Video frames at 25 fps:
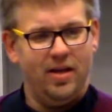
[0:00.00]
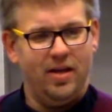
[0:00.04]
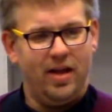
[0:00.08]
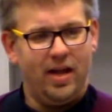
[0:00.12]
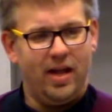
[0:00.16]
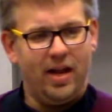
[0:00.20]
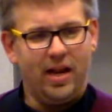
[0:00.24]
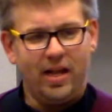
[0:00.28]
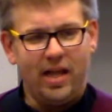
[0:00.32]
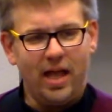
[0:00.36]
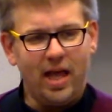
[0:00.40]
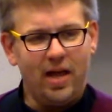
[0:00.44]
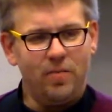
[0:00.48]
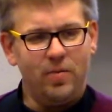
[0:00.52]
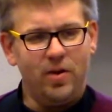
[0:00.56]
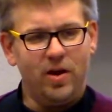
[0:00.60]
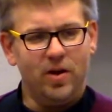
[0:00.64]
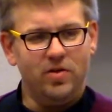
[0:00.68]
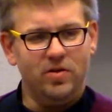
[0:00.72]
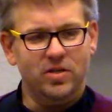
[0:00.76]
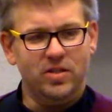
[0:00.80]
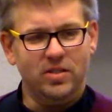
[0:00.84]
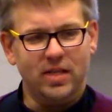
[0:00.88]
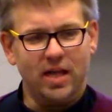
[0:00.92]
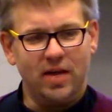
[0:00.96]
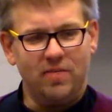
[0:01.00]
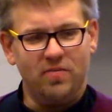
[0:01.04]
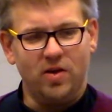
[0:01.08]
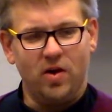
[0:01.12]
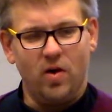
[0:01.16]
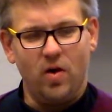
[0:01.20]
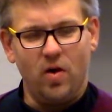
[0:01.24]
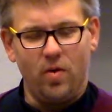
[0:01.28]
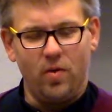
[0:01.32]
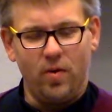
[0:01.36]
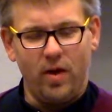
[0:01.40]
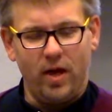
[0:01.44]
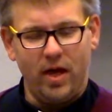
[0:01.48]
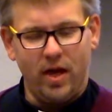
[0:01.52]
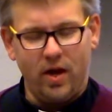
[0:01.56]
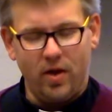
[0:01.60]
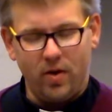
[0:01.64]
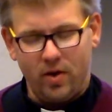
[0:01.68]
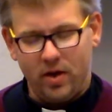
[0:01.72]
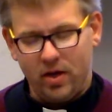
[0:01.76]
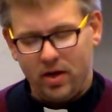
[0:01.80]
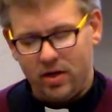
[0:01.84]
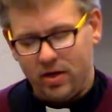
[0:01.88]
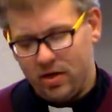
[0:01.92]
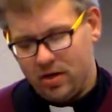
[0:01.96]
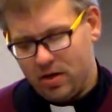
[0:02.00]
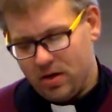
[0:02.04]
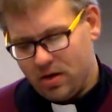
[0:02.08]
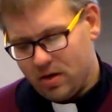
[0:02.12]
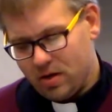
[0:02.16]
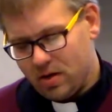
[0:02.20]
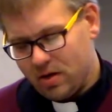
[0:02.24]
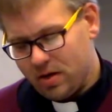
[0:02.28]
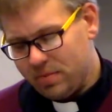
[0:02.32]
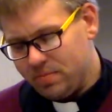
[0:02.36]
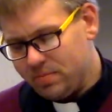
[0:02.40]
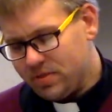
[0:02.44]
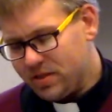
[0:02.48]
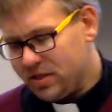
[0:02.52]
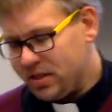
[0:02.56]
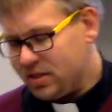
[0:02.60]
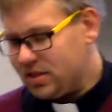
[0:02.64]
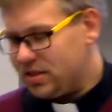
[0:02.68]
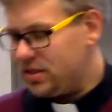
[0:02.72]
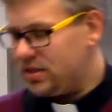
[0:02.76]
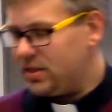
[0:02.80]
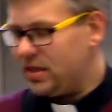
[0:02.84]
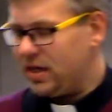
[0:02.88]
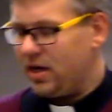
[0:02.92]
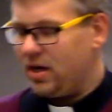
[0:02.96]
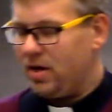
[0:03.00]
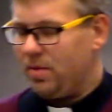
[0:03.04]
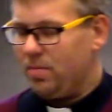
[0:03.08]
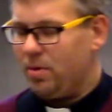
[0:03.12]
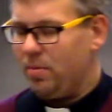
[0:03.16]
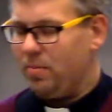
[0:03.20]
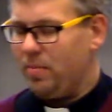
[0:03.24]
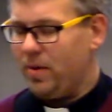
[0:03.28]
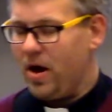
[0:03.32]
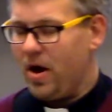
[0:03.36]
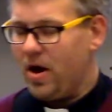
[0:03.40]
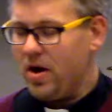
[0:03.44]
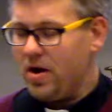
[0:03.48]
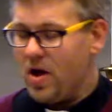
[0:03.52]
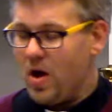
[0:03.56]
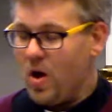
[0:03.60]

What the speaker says: And again, we don't just have to go away going, oh, I'm such a terrible parent.